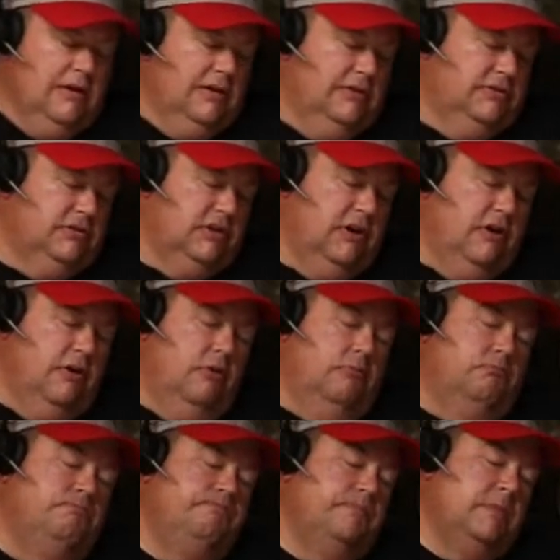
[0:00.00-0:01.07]
So
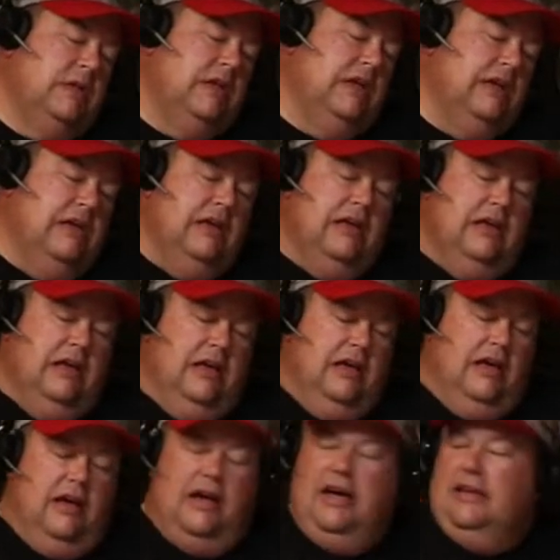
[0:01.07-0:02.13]

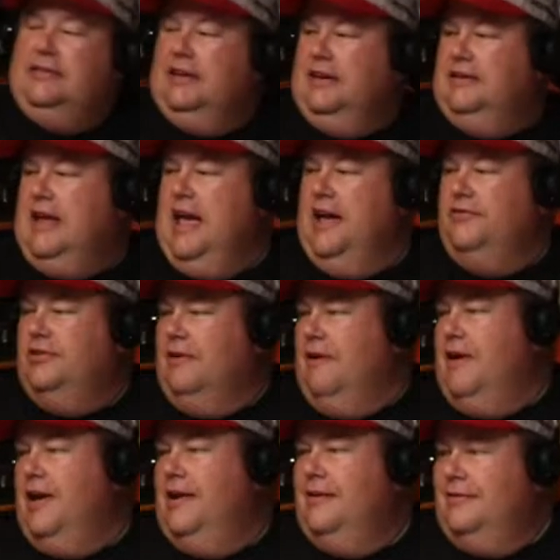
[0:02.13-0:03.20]
I see Dave's
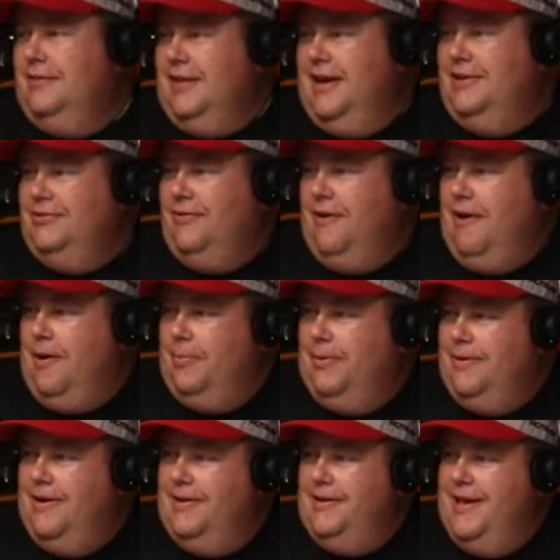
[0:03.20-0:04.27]
on. Thanks for hopping
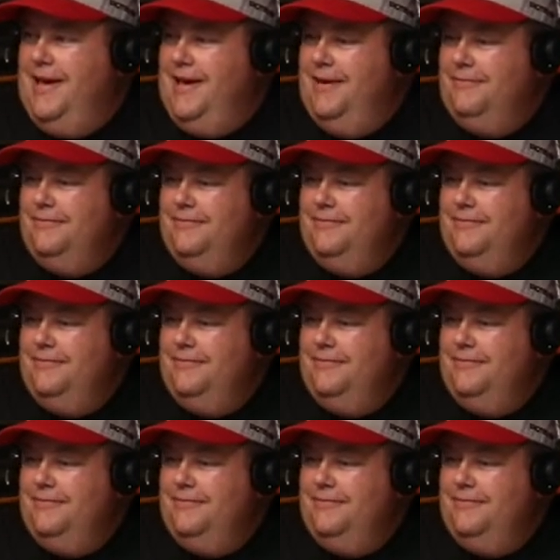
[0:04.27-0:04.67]
on, Dave.